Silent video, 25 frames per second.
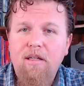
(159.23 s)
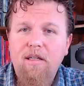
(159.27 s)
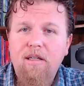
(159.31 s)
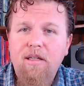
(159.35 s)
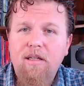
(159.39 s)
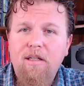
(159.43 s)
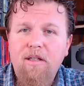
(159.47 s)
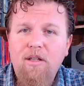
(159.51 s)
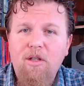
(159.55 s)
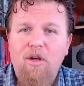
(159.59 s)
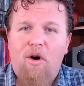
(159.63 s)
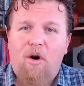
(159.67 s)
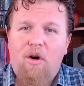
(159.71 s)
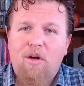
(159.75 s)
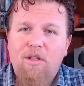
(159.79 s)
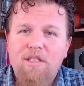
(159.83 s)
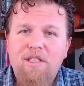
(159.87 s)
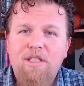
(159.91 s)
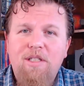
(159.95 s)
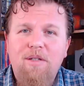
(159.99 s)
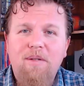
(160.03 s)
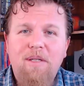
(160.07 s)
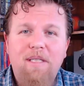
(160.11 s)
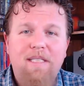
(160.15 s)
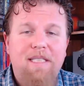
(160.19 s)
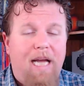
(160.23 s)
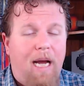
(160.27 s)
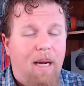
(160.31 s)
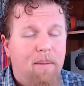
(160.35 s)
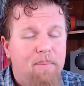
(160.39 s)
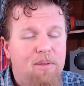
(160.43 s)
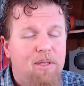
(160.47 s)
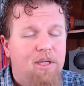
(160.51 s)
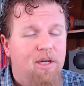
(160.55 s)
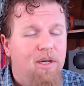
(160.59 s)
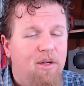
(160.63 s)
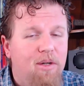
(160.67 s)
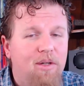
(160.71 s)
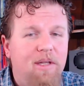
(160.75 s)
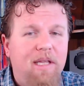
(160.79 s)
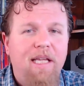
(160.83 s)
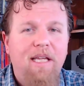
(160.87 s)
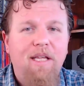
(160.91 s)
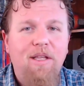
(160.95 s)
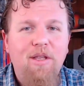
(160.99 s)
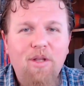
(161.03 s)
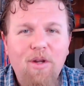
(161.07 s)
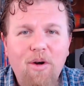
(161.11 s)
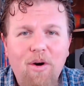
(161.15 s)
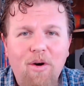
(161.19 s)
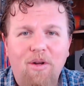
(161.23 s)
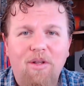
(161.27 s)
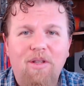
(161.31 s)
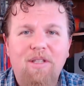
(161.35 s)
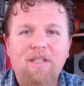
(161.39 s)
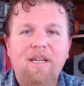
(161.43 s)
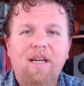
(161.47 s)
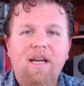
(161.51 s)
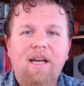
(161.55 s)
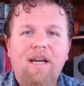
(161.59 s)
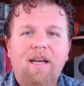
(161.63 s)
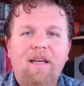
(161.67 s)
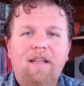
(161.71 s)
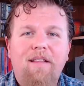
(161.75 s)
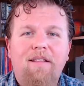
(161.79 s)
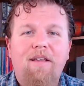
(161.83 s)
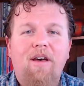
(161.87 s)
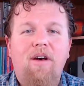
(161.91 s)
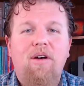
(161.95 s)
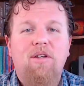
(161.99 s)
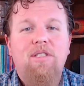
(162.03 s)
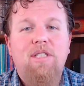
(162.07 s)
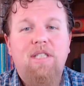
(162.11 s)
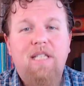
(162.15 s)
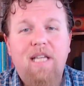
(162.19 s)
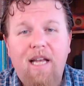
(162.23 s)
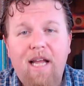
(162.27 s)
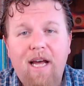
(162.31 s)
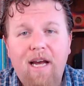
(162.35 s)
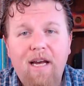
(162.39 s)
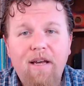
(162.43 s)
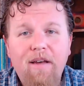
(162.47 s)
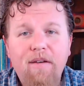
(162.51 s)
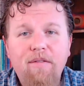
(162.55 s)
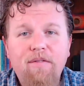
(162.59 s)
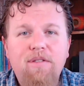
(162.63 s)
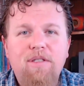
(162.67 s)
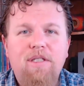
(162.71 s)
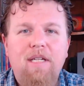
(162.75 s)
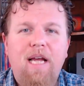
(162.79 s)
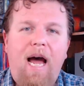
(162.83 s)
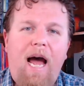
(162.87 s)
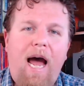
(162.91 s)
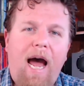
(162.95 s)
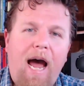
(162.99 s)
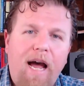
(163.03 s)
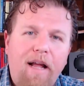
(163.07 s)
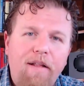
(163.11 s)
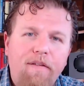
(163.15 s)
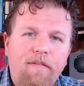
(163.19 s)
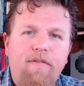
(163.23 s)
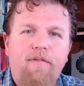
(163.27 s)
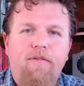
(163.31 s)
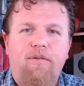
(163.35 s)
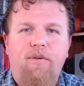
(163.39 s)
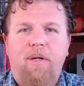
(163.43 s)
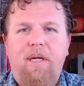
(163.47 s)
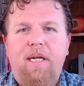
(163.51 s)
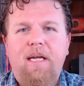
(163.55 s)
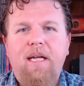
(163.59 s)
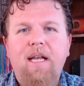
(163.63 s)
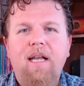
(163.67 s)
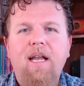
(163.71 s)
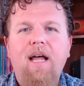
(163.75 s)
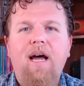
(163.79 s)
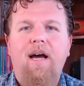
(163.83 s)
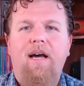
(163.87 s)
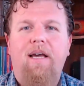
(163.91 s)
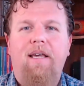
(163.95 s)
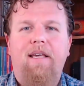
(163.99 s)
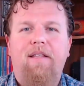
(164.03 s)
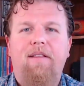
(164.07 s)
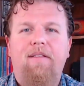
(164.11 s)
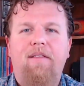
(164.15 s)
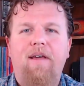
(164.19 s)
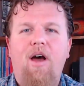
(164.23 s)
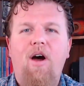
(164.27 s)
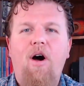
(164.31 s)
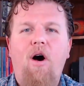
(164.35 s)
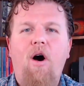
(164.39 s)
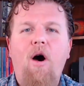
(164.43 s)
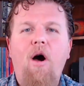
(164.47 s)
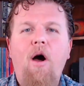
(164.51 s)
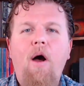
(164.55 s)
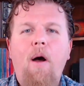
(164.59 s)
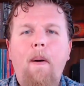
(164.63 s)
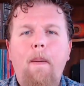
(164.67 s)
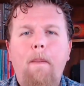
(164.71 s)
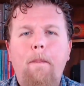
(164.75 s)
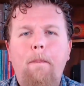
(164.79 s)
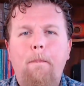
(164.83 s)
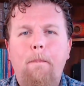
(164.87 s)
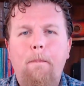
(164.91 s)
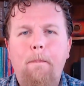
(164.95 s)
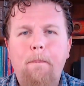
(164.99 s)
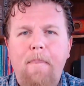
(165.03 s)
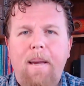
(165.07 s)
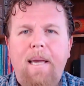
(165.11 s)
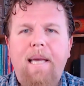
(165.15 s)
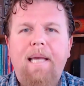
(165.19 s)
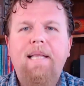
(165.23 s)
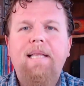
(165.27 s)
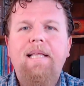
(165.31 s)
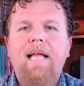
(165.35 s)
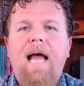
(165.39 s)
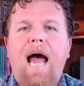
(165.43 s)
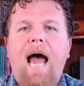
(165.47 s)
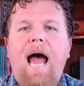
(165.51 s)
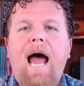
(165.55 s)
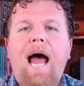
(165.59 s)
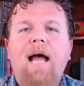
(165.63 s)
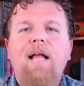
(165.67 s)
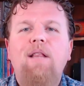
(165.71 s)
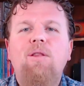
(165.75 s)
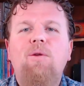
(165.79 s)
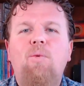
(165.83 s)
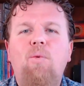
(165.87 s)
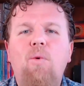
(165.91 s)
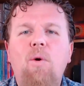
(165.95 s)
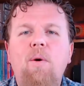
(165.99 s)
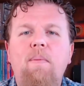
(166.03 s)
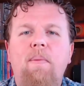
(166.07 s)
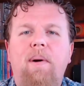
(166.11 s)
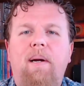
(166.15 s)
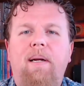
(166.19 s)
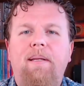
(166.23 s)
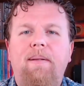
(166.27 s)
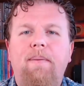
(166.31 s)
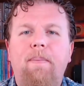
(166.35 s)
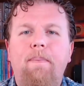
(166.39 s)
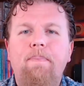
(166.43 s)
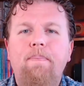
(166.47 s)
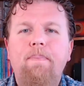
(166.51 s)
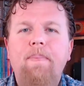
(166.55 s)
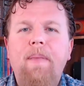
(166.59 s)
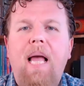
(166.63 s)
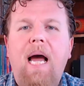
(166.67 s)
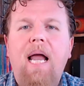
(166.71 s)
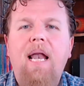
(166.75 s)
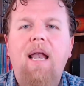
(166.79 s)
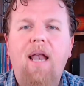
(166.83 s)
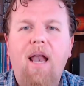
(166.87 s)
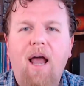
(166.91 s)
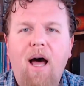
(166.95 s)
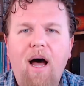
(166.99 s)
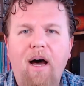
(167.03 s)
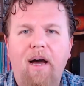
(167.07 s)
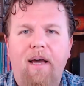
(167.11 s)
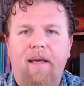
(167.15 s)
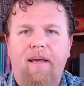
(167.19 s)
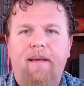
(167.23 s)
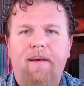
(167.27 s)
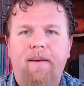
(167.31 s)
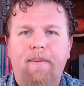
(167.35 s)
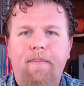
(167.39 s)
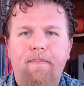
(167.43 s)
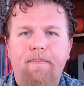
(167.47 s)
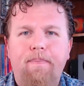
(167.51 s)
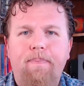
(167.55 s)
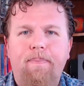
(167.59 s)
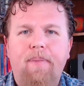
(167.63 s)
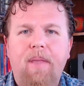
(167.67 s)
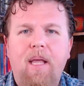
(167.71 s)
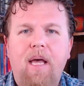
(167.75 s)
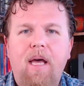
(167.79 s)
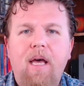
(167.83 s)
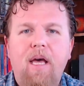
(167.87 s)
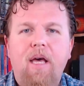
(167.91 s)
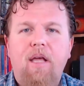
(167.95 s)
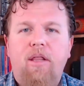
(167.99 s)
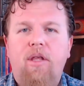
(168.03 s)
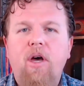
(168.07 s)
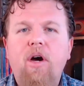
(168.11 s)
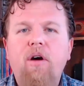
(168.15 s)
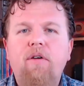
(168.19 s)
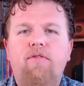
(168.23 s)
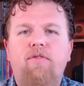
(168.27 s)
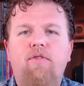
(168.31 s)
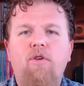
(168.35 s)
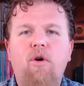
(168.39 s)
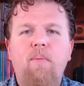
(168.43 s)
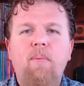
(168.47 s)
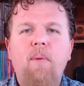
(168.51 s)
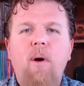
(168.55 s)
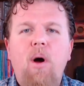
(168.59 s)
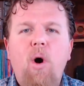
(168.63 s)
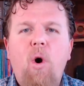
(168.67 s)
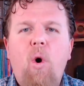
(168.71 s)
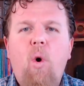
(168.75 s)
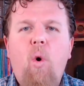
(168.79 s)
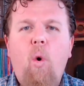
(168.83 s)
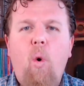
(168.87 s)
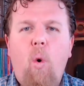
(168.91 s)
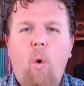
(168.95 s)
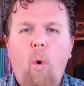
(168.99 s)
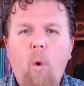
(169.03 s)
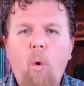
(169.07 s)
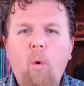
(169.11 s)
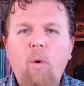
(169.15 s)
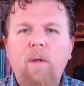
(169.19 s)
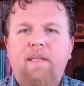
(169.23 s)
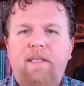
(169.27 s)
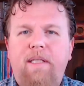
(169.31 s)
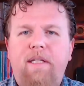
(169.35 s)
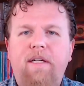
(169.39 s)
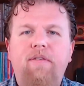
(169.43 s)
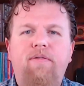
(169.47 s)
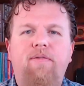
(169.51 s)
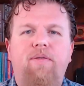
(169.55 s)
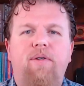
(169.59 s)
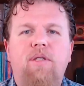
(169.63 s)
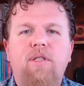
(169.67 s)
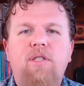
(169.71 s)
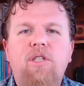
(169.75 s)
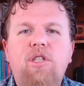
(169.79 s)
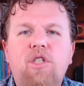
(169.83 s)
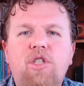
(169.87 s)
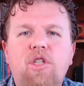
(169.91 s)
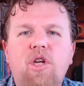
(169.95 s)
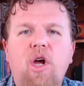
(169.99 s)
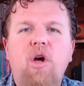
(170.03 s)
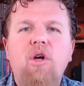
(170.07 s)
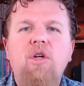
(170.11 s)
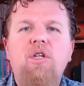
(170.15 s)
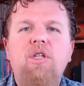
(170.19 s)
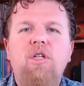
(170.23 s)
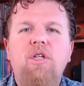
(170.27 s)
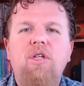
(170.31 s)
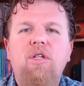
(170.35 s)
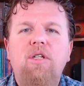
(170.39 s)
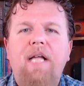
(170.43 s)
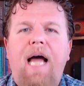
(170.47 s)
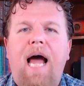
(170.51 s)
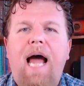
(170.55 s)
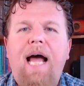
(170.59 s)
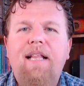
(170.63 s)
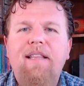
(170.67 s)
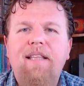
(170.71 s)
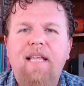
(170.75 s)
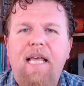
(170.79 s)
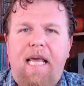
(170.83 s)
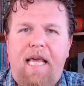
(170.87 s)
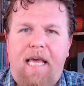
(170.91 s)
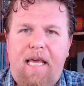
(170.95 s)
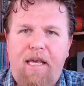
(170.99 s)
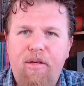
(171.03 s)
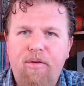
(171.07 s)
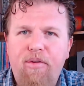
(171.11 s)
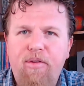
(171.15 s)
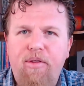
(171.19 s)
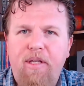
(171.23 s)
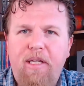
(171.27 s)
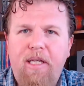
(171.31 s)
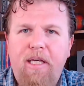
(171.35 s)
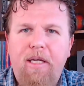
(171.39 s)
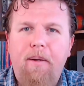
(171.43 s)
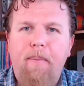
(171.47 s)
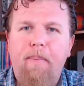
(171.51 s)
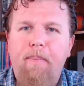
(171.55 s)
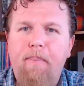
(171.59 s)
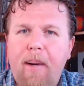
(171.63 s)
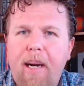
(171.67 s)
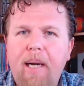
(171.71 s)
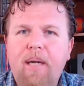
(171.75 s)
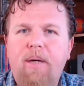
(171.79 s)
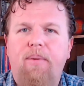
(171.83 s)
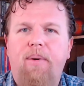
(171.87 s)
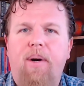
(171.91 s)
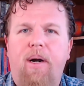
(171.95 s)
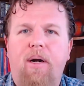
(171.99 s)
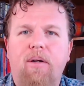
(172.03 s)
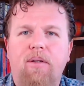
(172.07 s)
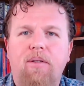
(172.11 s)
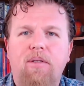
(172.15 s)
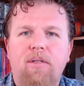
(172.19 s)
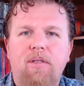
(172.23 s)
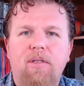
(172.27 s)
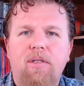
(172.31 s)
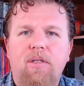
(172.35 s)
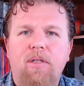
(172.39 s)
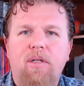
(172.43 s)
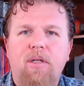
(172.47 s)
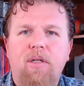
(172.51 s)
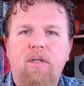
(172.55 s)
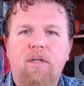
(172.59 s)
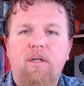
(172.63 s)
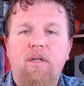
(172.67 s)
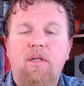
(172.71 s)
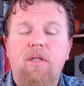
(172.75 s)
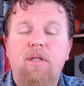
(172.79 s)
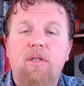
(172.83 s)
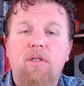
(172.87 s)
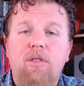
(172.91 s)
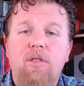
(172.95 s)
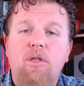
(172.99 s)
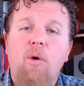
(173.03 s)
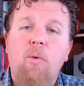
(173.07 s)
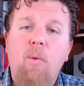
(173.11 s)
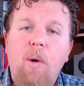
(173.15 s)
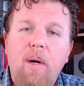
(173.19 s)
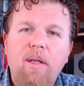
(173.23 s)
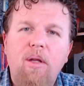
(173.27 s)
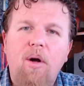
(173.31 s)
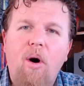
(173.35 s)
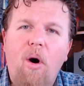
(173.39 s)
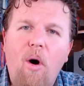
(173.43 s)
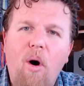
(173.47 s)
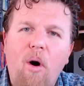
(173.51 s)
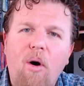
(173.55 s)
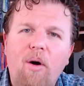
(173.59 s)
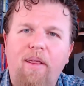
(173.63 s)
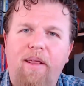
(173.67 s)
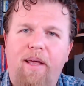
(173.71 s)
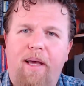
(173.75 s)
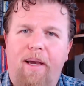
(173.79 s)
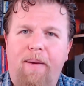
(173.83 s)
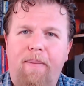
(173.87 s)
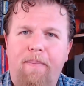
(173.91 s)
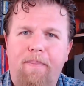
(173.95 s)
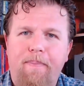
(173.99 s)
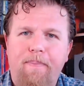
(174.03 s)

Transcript: The answer is absolutely not. They are slaves and free alike. They are men and women alike. They are from all different social and ethnic backgrounds. So, what are they?